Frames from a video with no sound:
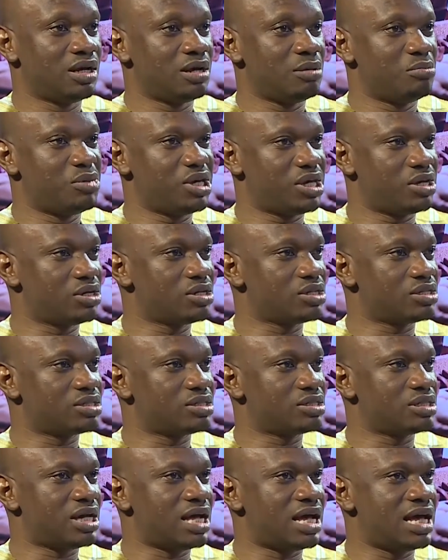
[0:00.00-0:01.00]

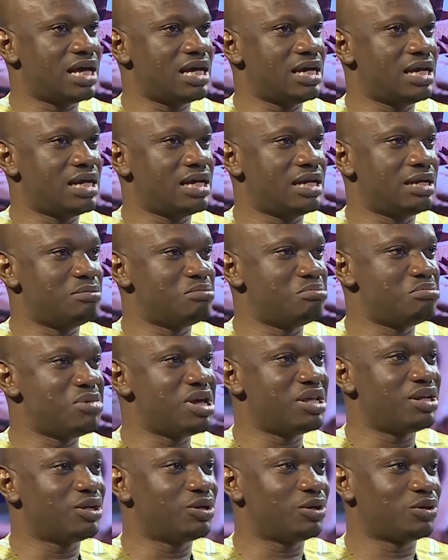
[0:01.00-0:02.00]
Because I
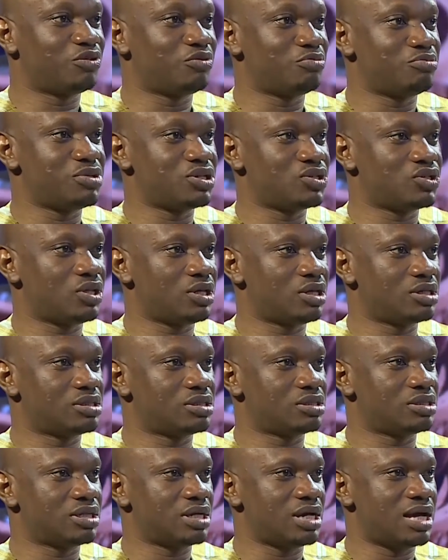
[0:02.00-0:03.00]
made a lot of
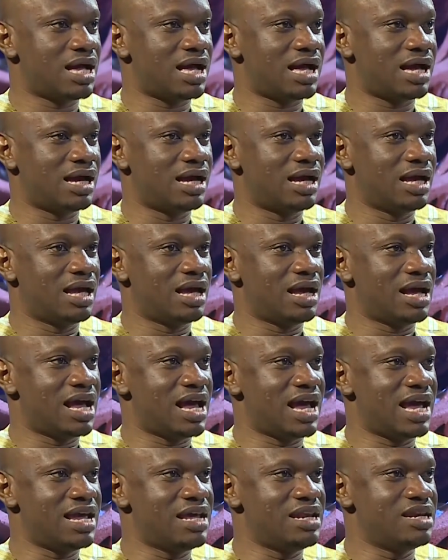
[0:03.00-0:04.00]
mistakes.
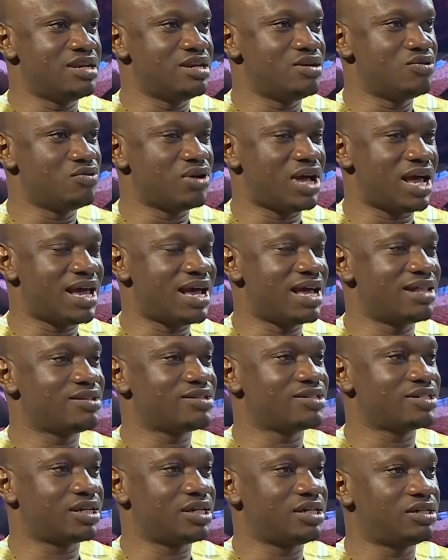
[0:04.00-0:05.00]
I knew I had the
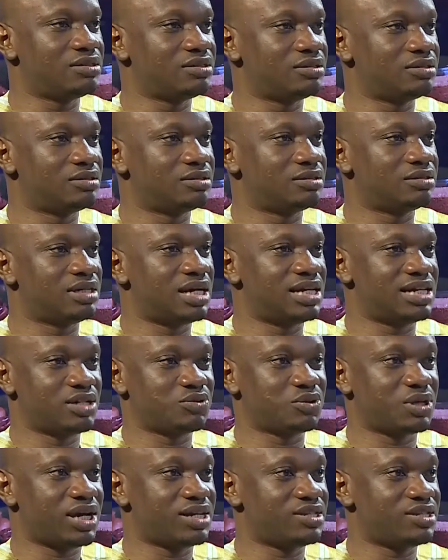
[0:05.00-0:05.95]
skill. And that's what I